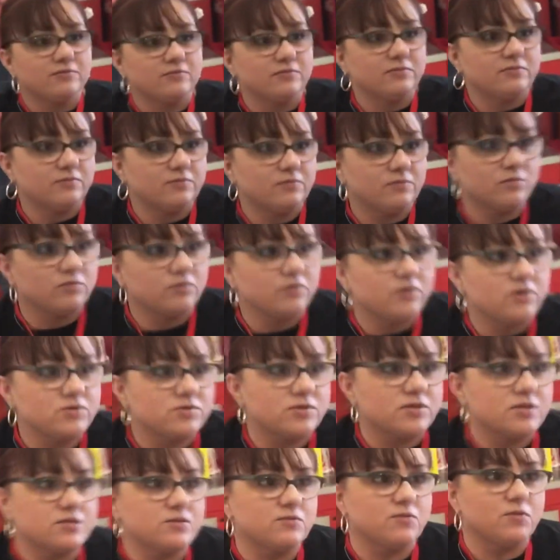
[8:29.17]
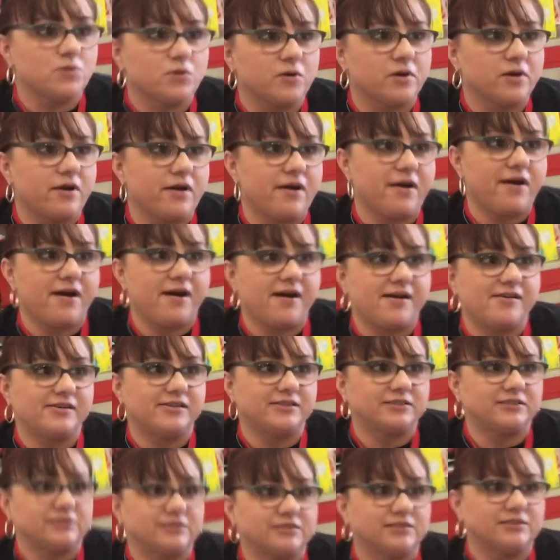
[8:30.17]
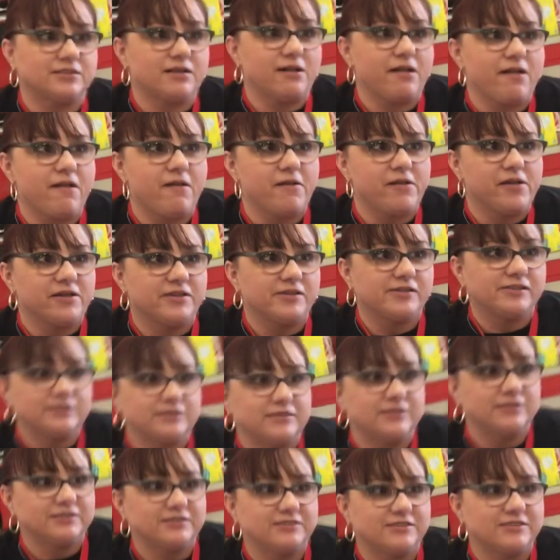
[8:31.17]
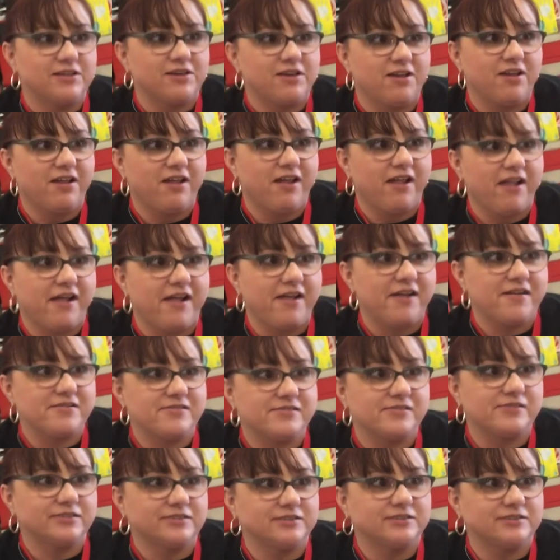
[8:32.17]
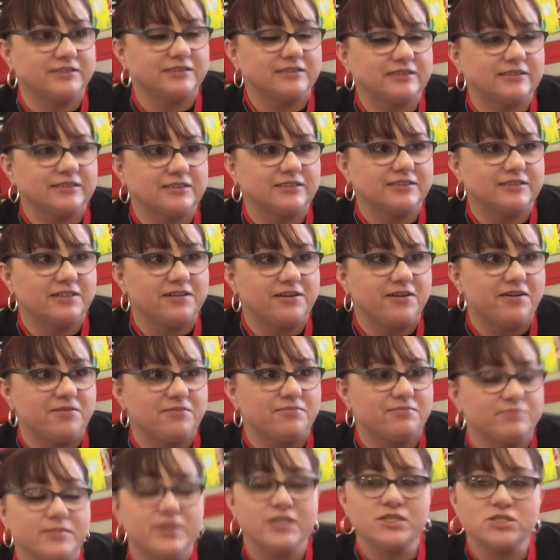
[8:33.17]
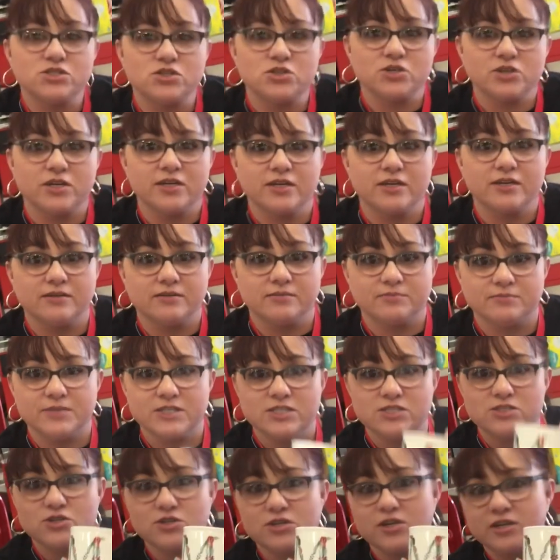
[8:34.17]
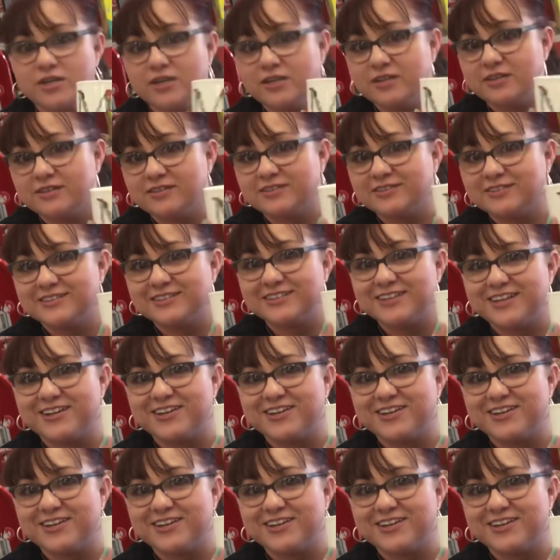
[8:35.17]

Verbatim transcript: Hey. Who's this for? That is for my friend Mystery, even though that's not her name, but that's Mystery. what I call her. Mystery. There